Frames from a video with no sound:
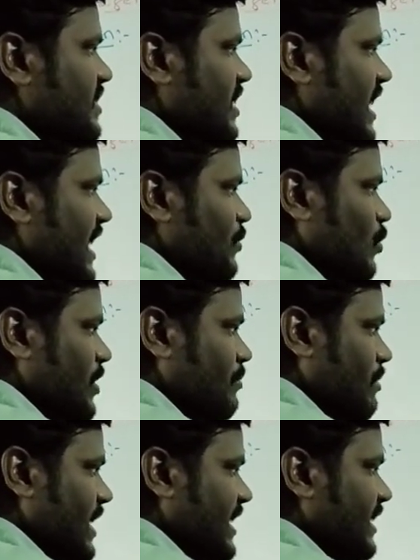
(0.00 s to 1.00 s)
and 1
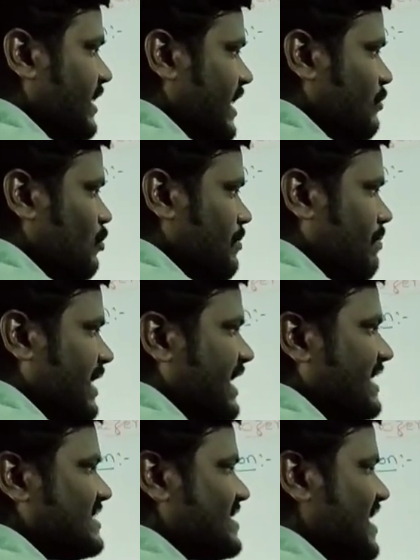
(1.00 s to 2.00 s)
pi and 1 pi
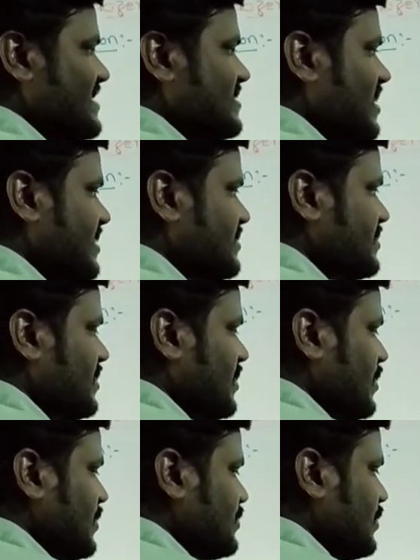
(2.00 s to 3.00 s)
gets cancelled.
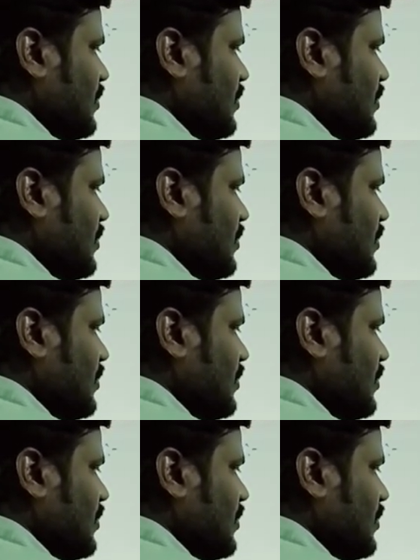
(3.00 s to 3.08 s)
So now